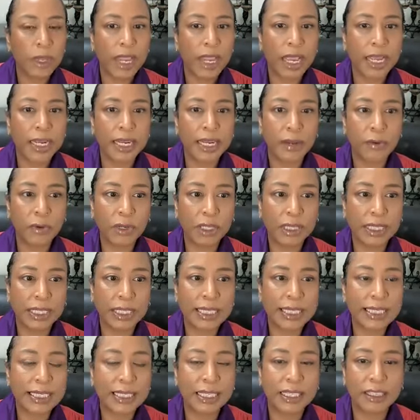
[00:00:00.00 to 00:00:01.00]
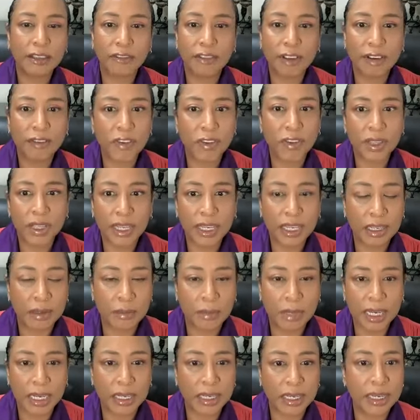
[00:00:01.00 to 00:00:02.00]
and a releasing of everything
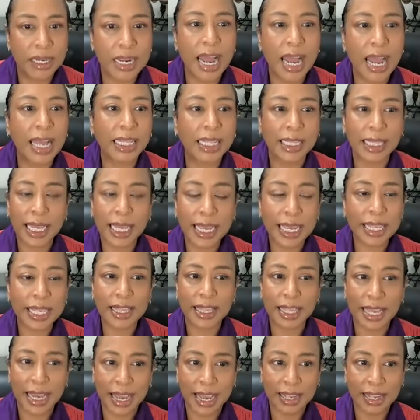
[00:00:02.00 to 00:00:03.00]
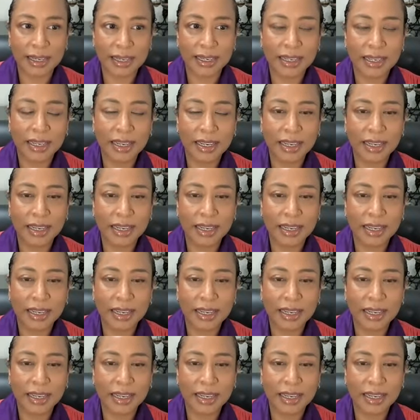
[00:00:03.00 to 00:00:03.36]
in me not like that